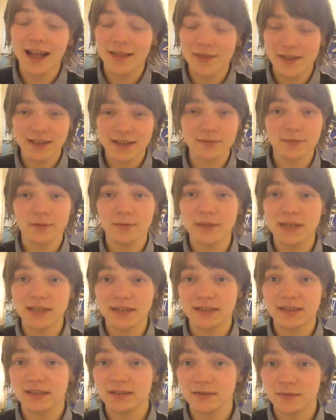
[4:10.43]
That's what
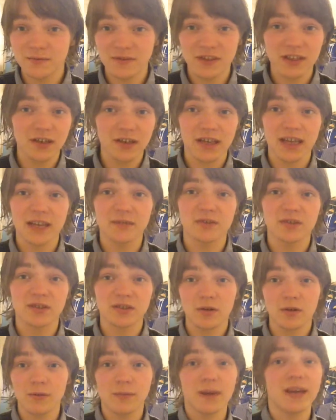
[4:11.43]
makes some video games
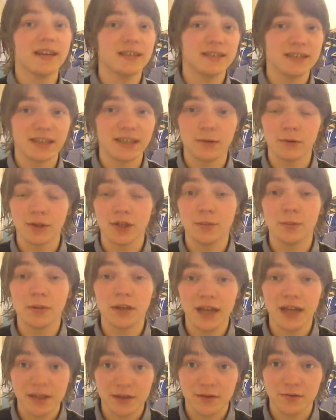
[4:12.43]
so amazing, when you
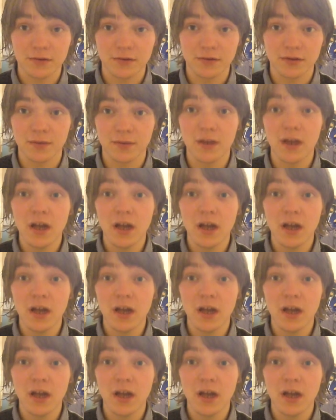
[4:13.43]
play through them